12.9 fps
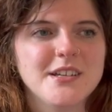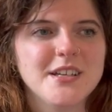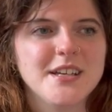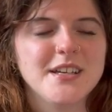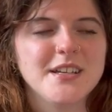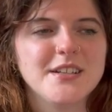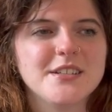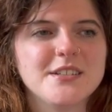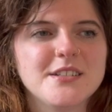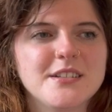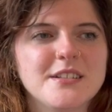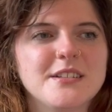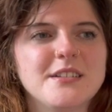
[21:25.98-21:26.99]
And
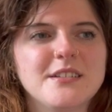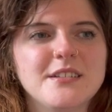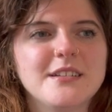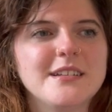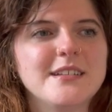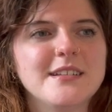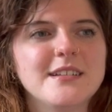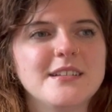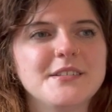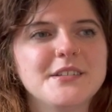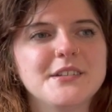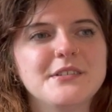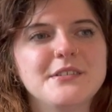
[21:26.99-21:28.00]

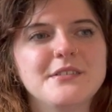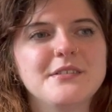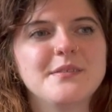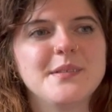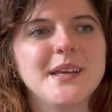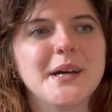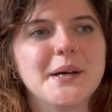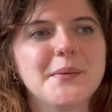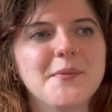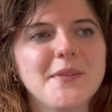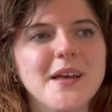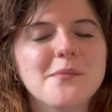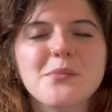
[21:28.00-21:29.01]
so yeah,
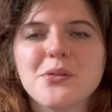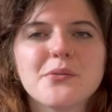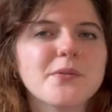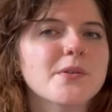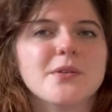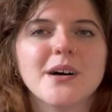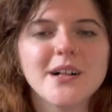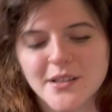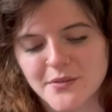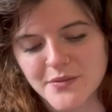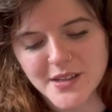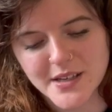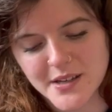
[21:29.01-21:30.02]
I'm through all
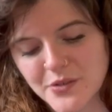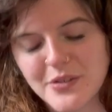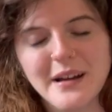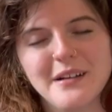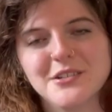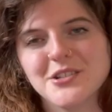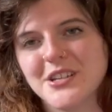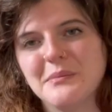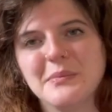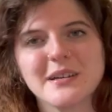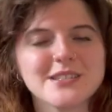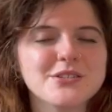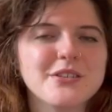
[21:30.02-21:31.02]
of the crown
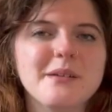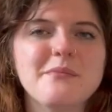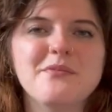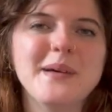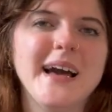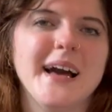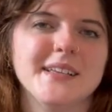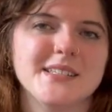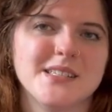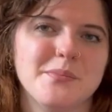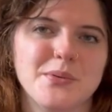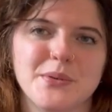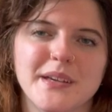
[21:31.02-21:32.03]
shaping, so I'm past
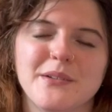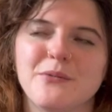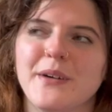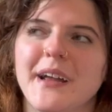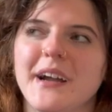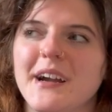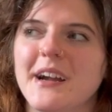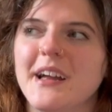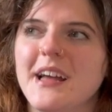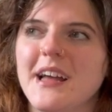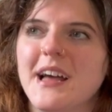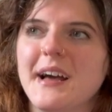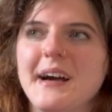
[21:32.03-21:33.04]
the point where
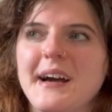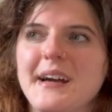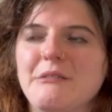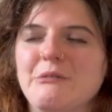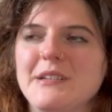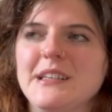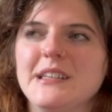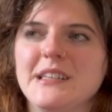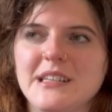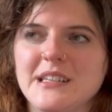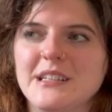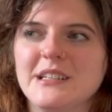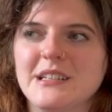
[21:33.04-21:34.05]
I would
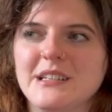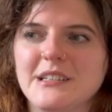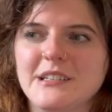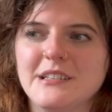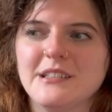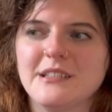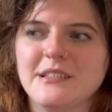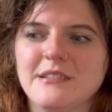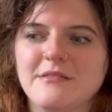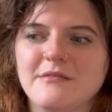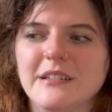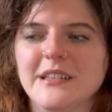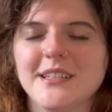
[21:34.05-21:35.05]
need
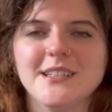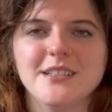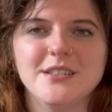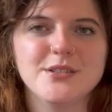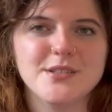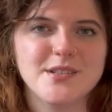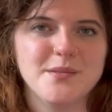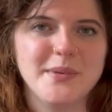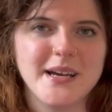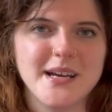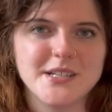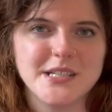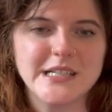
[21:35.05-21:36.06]
really to use the
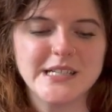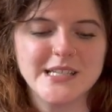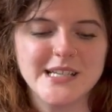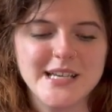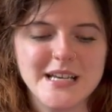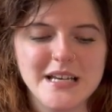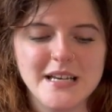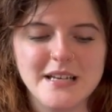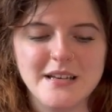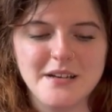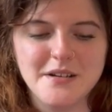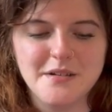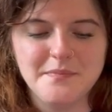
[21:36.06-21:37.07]
pattern.
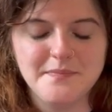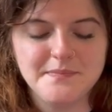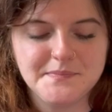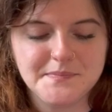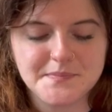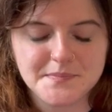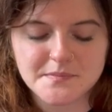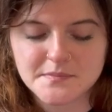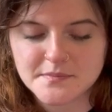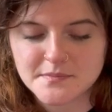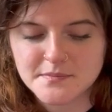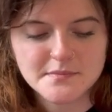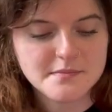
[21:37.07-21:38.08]

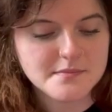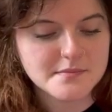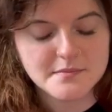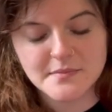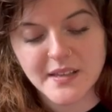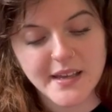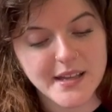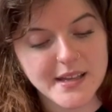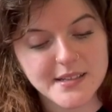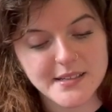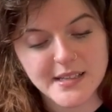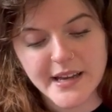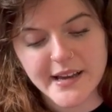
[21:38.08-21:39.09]

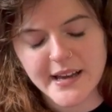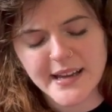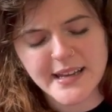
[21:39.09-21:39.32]
And yeah,